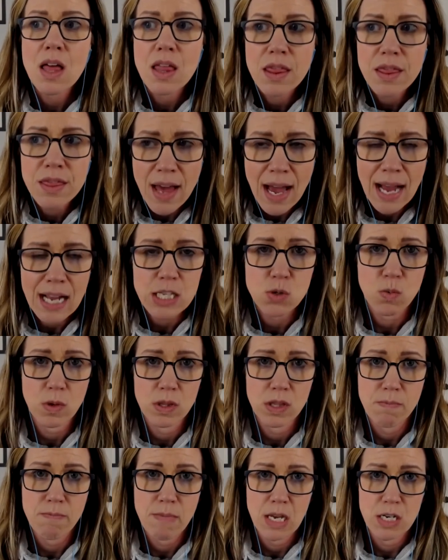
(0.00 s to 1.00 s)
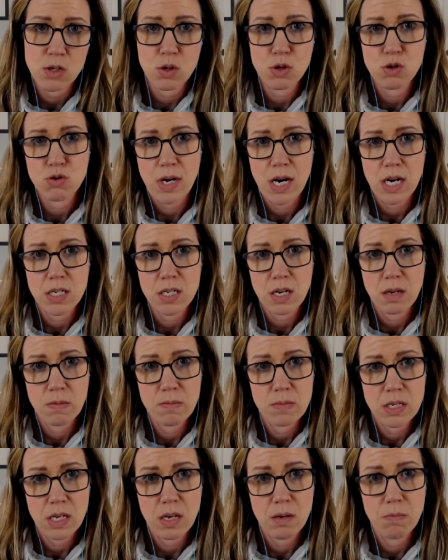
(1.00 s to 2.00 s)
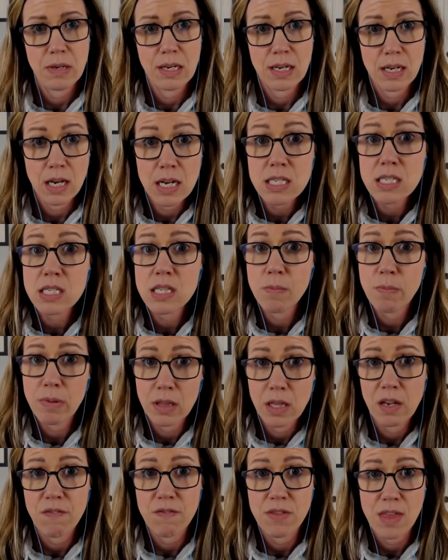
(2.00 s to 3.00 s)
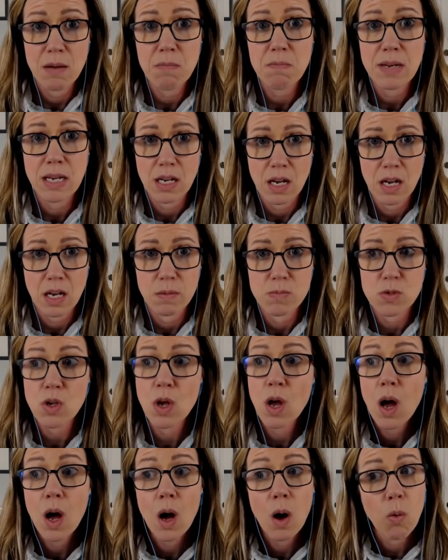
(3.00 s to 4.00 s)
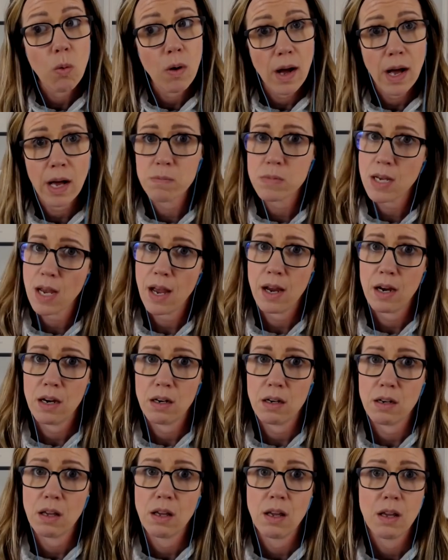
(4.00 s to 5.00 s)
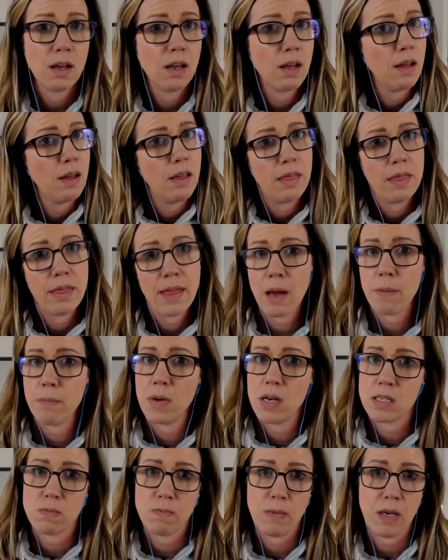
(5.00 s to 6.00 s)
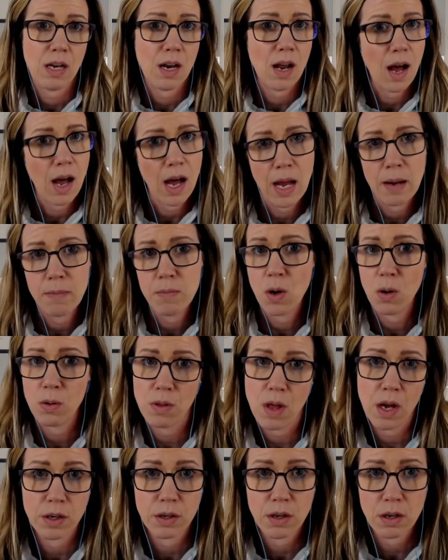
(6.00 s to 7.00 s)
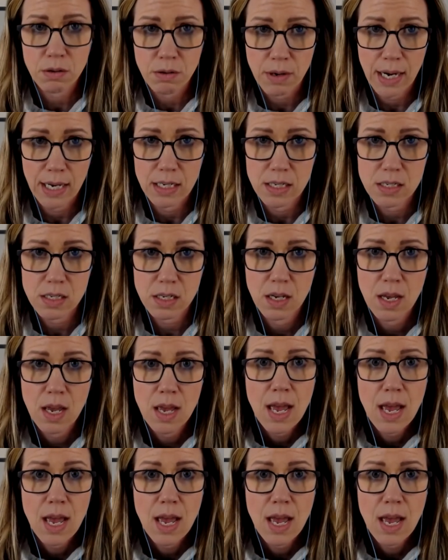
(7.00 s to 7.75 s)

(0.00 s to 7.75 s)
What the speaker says: that's when the mental trash comes in, because the belief then becomes, well, I'm tired, that must mean I'm no longer great.